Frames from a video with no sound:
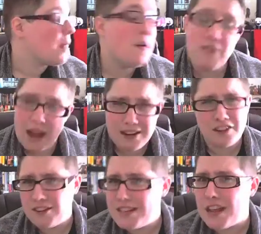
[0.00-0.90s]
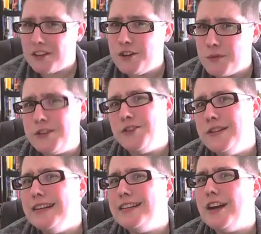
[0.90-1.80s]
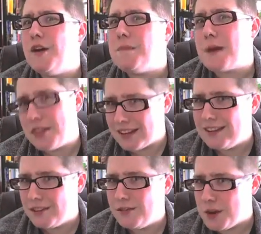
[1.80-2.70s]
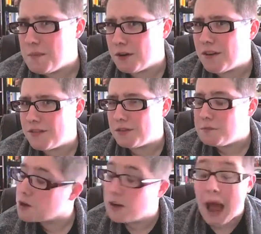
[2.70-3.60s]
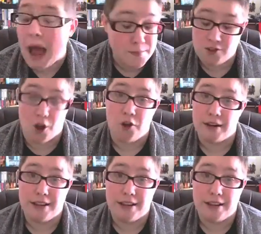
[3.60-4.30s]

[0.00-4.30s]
If that doesn't tell you what you need to know about the sense of humor of this book, I'm sorry.